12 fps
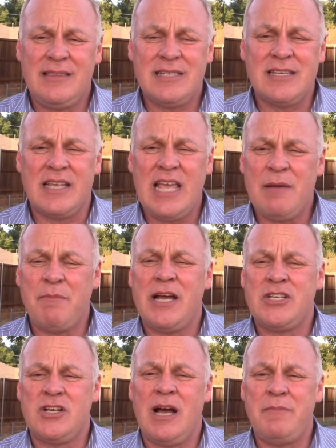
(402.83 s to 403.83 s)
this and keep my
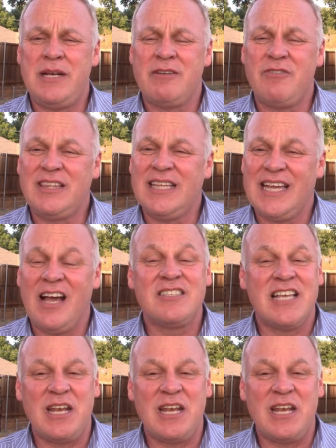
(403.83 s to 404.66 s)
job and everything else?